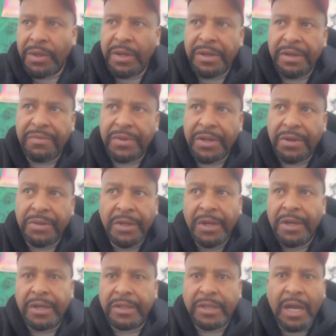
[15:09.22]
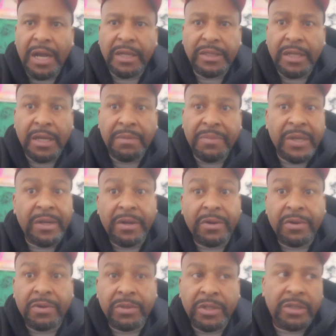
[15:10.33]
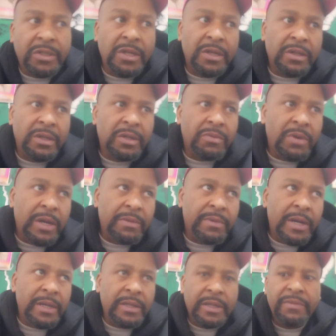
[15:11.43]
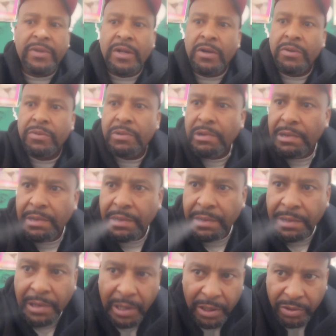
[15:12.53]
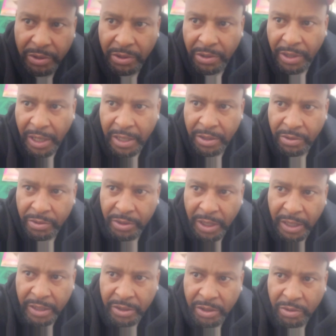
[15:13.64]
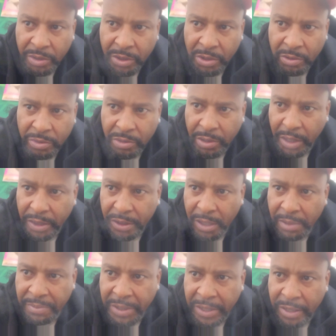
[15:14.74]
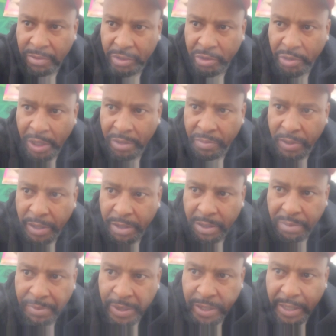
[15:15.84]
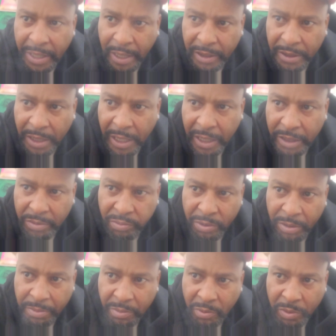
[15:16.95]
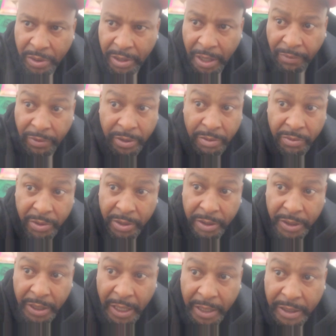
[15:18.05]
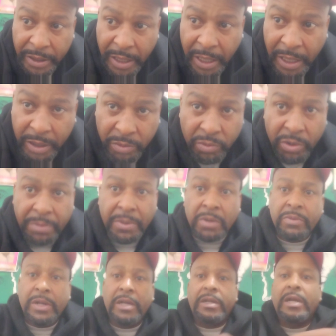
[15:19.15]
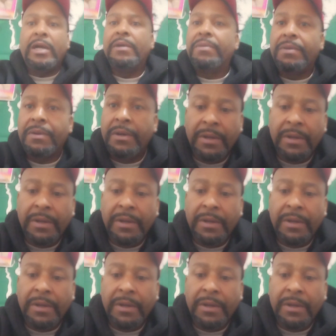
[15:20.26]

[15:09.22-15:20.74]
And even though, because I say, man, Earl just didn't look right, right? And even though you still can't use that as no excuse. You can't say, man, he was Drake Wade or man, he got his ass whooped whenever he was. He got his ass whooped on that night.